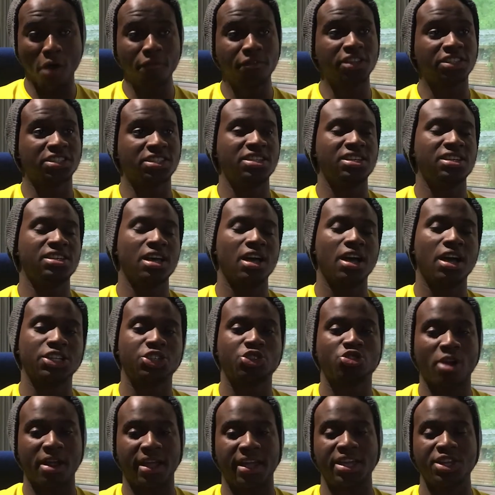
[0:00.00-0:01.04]
obviously
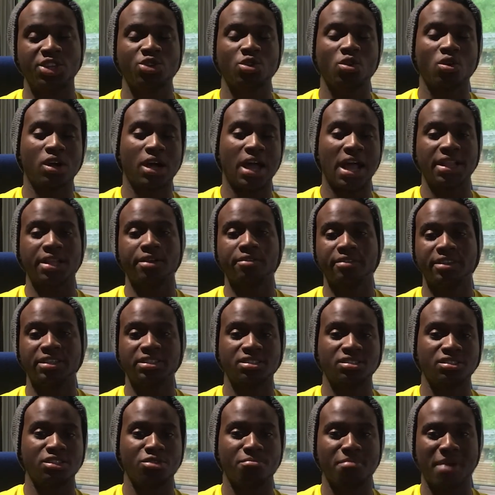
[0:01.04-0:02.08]
tracking your calories
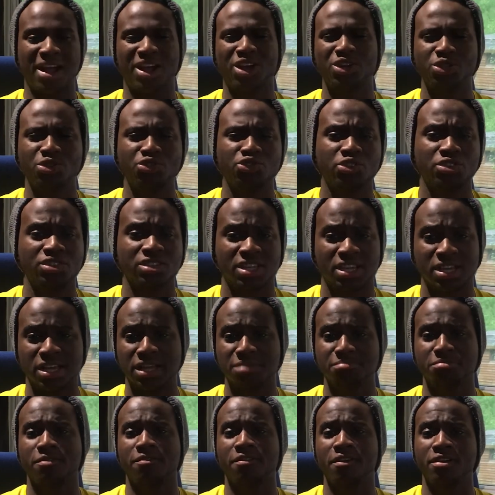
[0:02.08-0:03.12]
and your macronutrients
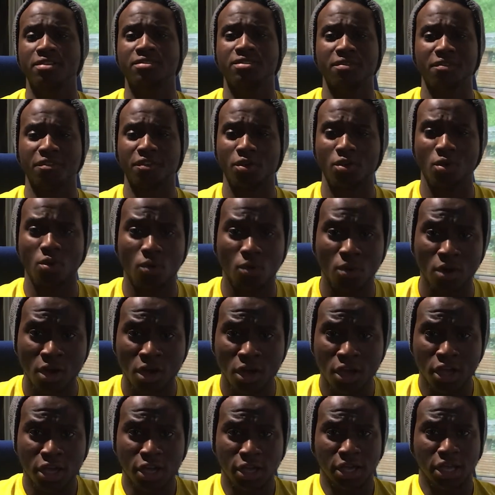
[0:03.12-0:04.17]
can be very difficult,
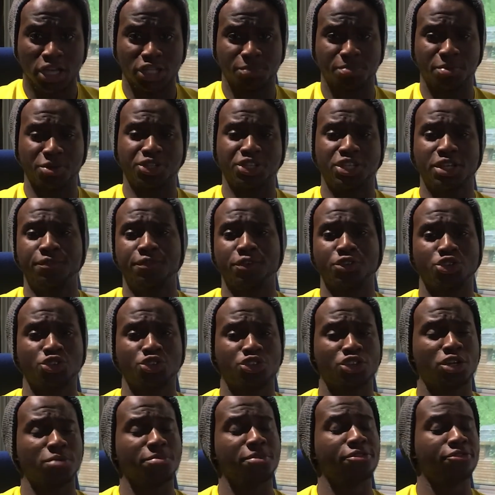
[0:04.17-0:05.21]
especially if you're just
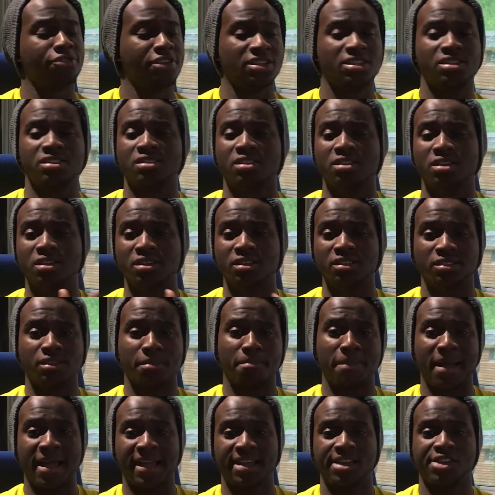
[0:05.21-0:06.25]
going to be reading the
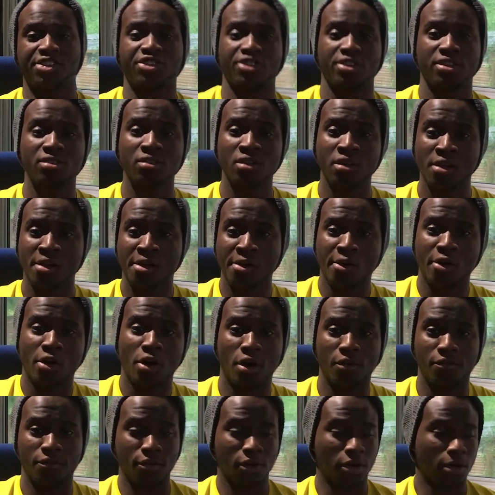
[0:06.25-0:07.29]
packaging
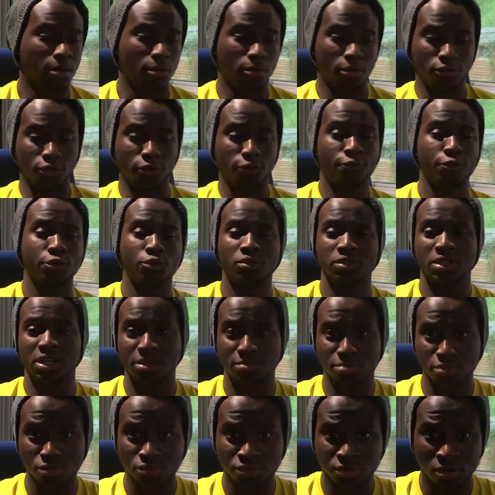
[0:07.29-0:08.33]
of on food
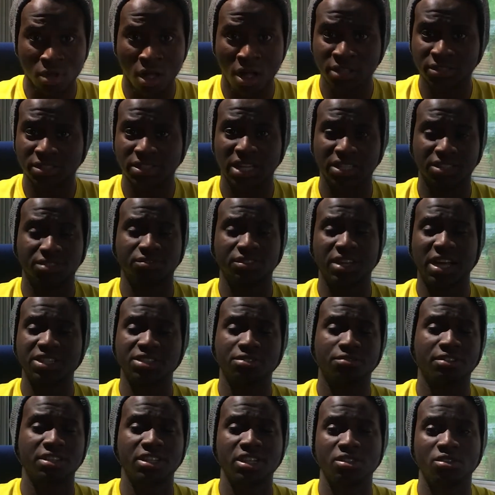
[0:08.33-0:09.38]
labels. That's
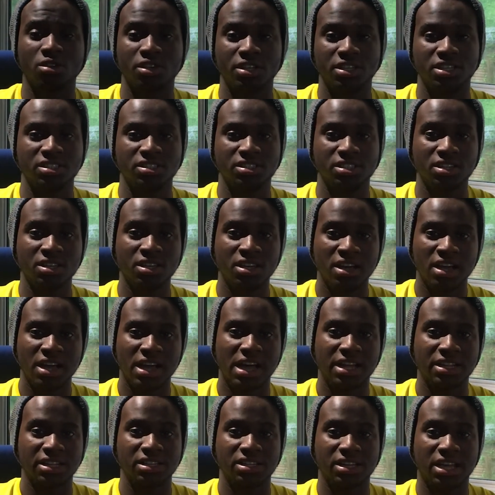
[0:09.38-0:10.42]
really not easy,
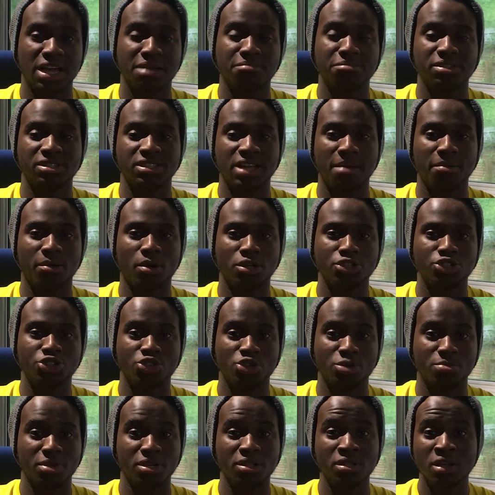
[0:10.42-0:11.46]
and it can be time
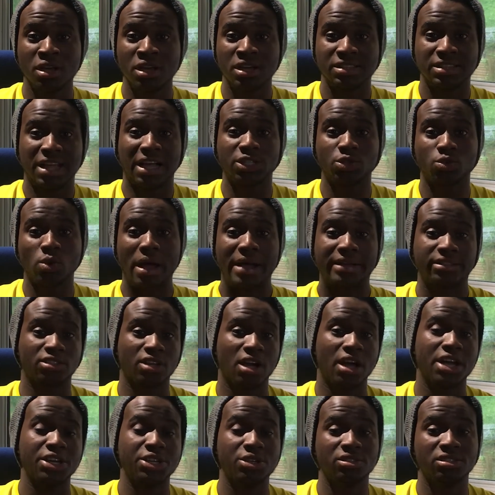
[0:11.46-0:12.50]
consuming. That's why I
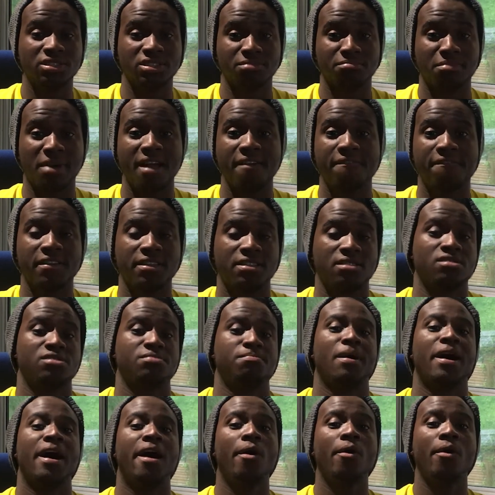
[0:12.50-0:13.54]
started using
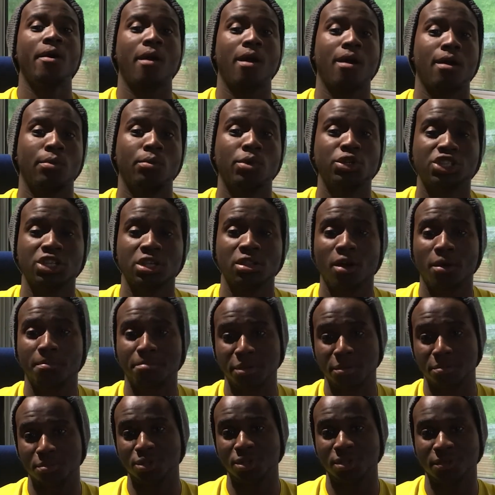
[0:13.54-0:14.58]
MyFitnessPal, and which a lot of
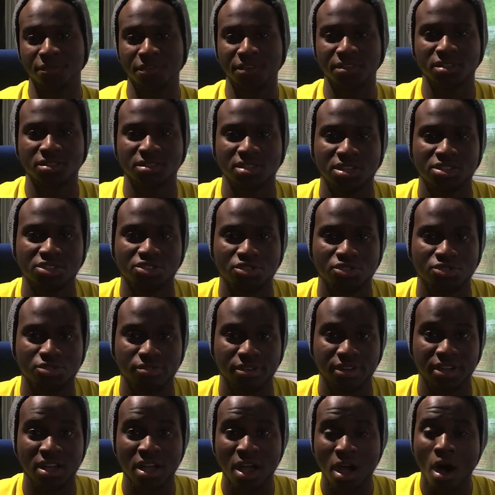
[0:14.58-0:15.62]
people in the fitness
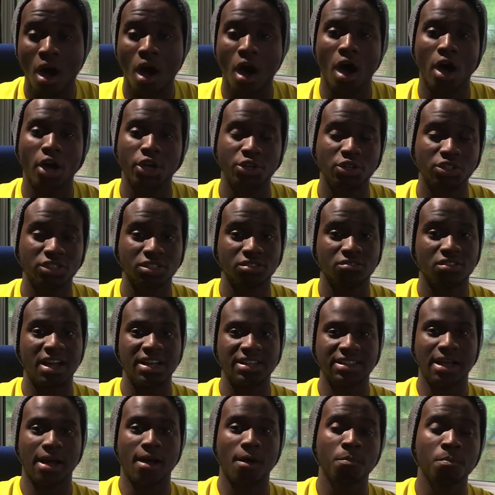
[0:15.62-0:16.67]
industry are using right
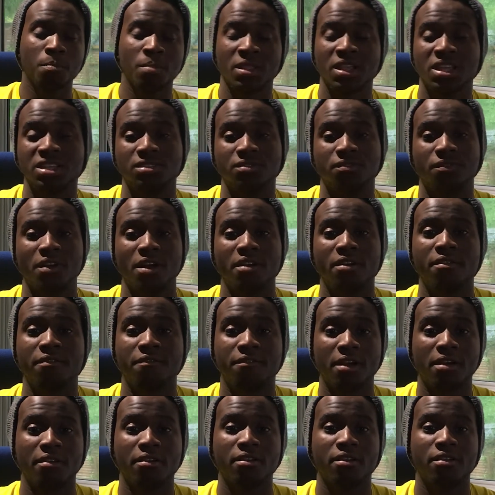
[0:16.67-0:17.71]
now. It's very,
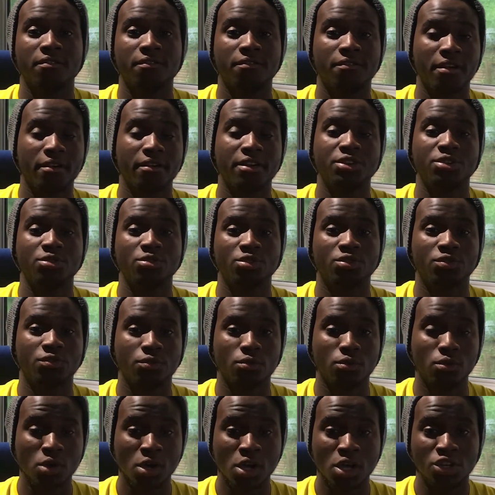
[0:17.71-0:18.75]
very, very
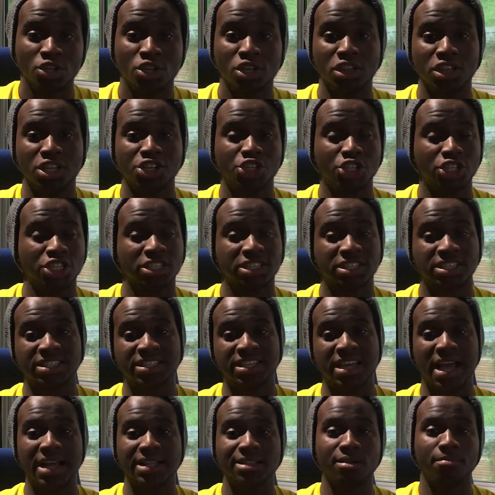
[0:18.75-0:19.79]
useful. You literally
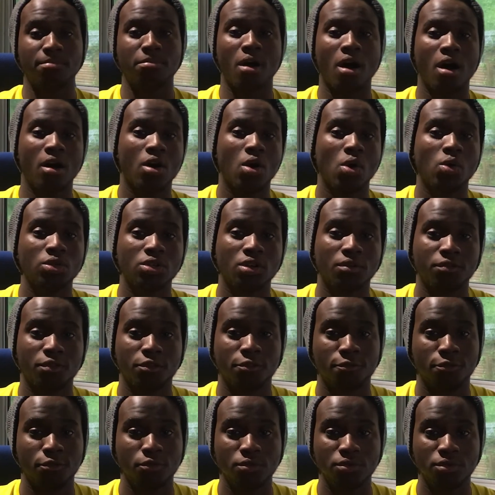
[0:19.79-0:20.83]
scan the barcode of the
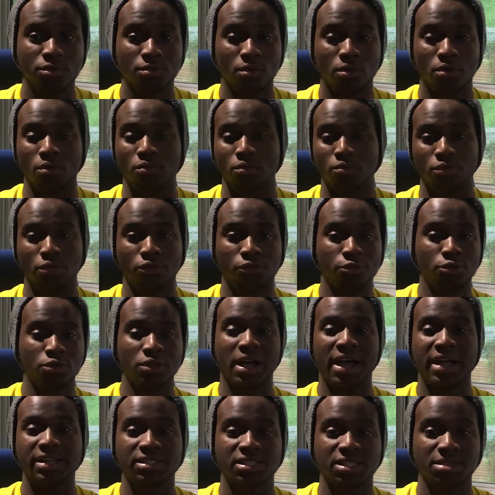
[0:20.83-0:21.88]
food
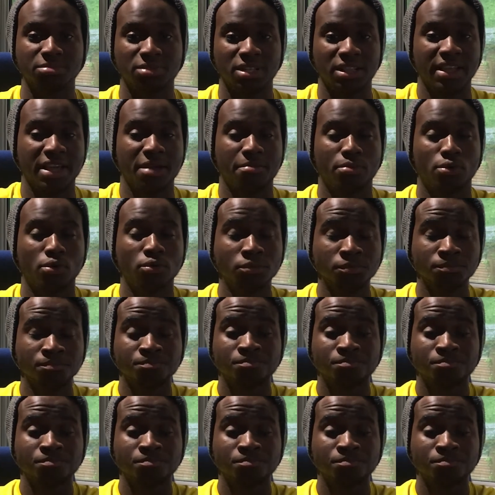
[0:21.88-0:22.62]
item, the label,